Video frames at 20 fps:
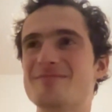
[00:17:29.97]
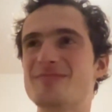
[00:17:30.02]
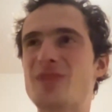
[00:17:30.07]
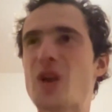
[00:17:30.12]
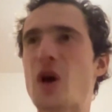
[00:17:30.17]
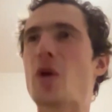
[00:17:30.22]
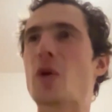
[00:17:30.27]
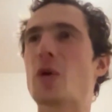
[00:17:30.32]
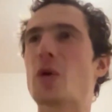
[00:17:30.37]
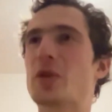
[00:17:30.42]

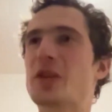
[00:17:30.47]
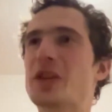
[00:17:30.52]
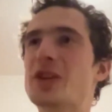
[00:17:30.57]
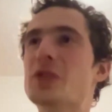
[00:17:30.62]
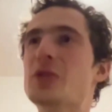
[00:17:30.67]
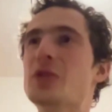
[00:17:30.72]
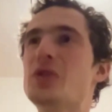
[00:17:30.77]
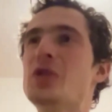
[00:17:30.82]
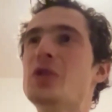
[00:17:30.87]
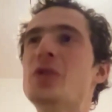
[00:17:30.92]
No,
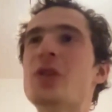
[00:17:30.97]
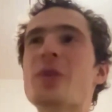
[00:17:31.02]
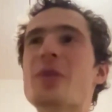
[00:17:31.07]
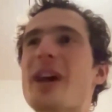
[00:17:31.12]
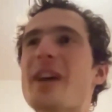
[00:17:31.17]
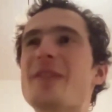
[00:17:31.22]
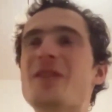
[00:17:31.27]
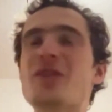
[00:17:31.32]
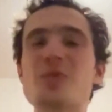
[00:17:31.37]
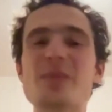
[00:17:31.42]
you don't
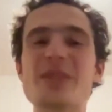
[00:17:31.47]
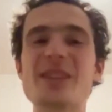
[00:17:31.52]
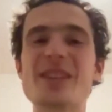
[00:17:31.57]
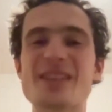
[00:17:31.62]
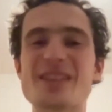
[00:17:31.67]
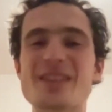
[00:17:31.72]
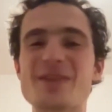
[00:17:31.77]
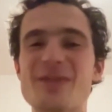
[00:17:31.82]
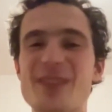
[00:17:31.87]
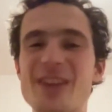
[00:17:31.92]
have to be
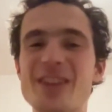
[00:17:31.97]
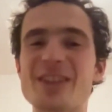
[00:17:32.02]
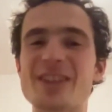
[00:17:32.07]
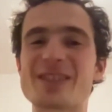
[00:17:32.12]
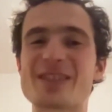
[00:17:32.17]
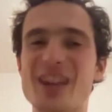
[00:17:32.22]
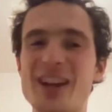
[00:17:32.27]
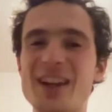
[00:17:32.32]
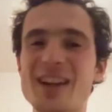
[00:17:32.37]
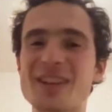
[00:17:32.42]
very
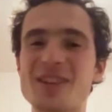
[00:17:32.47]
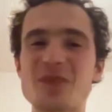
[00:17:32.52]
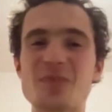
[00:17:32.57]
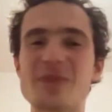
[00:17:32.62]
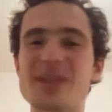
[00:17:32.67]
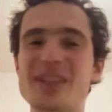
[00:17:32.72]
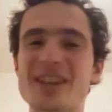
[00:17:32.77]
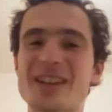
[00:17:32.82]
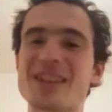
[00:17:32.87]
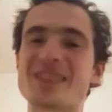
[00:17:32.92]
psyched to
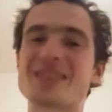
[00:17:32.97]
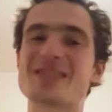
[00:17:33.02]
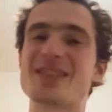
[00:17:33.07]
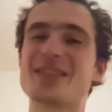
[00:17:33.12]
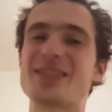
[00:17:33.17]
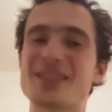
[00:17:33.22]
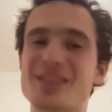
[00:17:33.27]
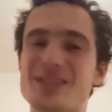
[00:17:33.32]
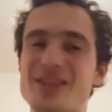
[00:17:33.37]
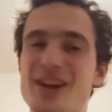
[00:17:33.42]
be an
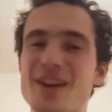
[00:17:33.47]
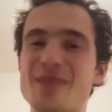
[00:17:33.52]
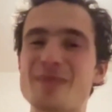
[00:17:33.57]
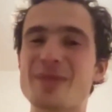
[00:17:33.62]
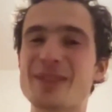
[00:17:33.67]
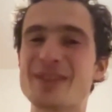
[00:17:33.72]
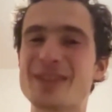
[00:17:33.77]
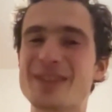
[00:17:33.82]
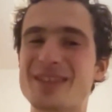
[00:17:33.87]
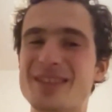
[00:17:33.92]
excellent
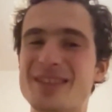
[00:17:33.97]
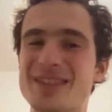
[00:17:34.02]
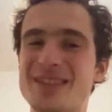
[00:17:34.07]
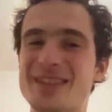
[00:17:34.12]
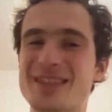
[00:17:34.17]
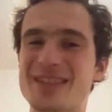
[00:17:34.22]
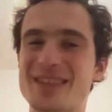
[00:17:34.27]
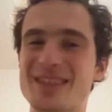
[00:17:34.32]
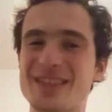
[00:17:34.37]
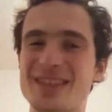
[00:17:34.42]
climber.
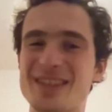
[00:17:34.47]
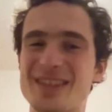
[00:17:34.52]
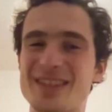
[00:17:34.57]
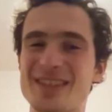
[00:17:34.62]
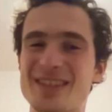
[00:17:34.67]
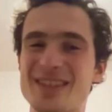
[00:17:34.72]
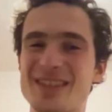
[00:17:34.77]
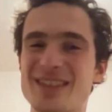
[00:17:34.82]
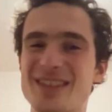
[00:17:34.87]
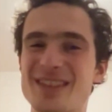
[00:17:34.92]

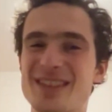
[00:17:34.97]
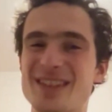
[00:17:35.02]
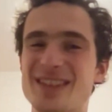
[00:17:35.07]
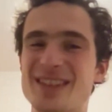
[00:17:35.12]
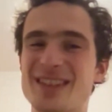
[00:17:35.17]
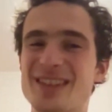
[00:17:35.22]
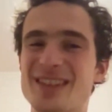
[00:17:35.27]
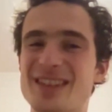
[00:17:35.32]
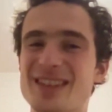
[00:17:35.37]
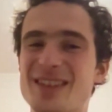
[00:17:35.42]

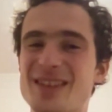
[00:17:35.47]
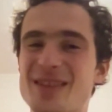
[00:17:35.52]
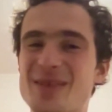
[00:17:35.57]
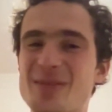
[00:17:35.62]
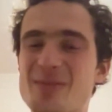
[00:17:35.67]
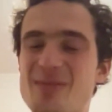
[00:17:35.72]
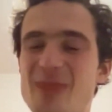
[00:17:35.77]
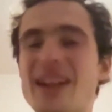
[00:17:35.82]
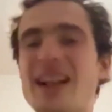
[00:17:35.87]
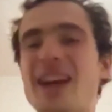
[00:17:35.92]

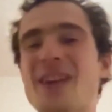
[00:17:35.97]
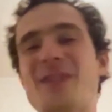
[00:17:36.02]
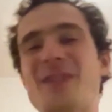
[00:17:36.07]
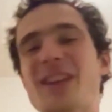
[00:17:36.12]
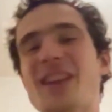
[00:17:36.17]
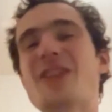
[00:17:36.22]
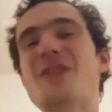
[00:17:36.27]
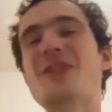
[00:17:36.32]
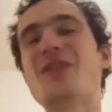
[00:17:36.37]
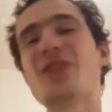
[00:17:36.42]
But I
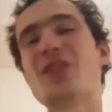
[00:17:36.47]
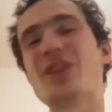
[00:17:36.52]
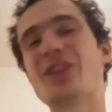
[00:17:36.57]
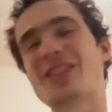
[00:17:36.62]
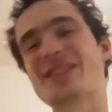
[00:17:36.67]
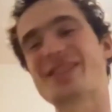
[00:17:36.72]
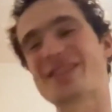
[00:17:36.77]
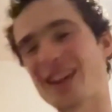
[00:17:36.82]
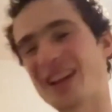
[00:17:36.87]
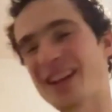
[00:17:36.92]
think if you
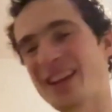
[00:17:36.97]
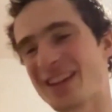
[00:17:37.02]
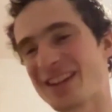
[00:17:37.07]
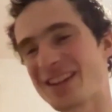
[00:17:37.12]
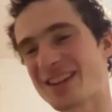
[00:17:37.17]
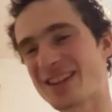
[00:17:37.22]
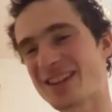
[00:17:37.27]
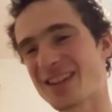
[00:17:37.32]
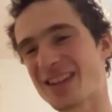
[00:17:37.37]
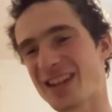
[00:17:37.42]
are
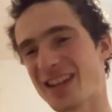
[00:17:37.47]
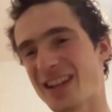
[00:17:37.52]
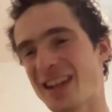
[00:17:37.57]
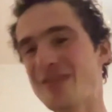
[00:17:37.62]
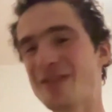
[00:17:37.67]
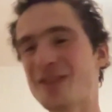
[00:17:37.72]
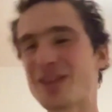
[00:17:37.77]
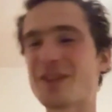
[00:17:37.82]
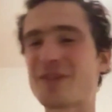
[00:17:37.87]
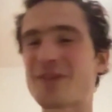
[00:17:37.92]
psyched,
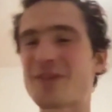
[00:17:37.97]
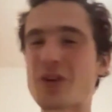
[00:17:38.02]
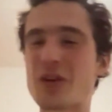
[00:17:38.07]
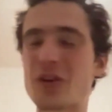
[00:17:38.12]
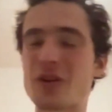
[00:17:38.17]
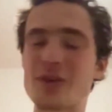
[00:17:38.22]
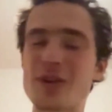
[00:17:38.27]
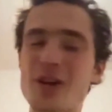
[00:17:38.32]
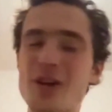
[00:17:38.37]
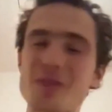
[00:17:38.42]
even if you
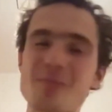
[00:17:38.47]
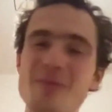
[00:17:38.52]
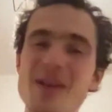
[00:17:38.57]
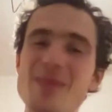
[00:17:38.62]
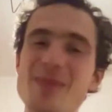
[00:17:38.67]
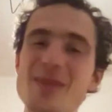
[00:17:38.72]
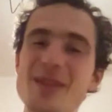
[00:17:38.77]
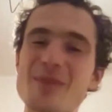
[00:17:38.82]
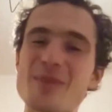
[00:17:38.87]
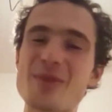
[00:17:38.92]
are not
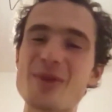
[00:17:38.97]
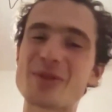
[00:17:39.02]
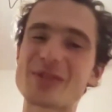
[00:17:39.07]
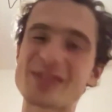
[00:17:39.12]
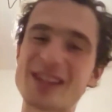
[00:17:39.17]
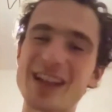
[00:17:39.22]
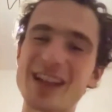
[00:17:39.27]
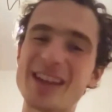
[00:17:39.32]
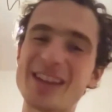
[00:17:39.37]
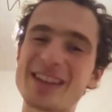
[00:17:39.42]
maybe the
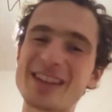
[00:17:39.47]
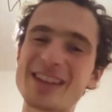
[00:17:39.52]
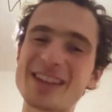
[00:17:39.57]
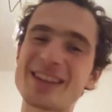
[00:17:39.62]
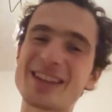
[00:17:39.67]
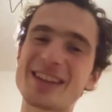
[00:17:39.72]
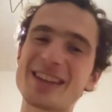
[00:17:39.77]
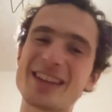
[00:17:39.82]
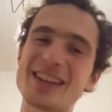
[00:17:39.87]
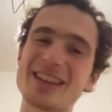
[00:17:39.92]
most
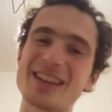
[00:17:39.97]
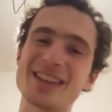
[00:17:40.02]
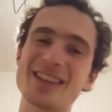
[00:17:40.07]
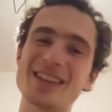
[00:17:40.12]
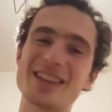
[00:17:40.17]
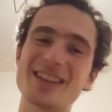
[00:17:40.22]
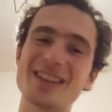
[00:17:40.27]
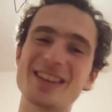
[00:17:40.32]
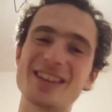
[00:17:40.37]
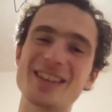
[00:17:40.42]
talented,
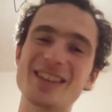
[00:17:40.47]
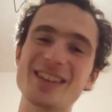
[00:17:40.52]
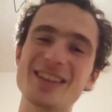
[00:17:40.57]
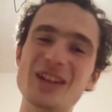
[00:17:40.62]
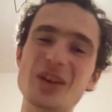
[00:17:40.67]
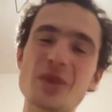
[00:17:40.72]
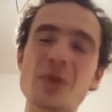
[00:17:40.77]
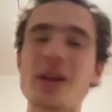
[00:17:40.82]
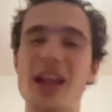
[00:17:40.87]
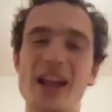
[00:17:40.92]

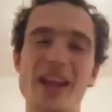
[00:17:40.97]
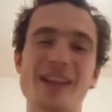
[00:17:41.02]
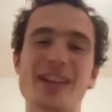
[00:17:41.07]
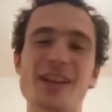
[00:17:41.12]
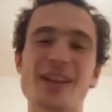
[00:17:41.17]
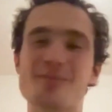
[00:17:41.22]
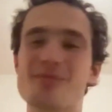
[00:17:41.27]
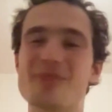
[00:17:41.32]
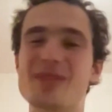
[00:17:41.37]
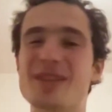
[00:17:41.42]
you will
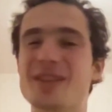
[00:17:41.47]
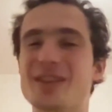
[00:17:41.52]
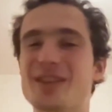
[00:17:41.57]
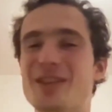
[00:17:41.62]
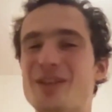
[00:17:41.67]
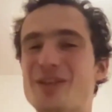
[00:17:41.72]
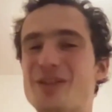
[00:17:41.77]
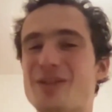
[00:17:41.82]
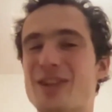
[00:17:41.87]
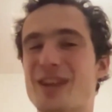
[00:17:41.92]
end up being
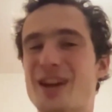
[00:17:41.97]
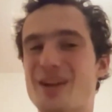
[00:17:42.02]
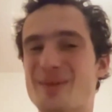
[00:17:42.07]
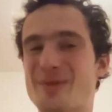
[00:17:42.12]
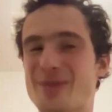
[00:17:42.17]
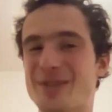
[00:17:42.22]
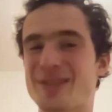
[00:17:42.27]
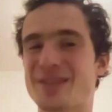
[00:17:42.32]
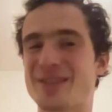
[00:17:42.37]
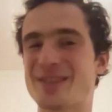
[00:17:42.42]
a good
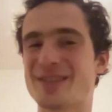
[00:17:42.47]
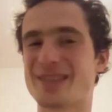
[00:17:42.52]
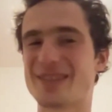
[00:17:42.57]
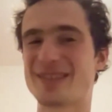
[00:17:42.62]
climber.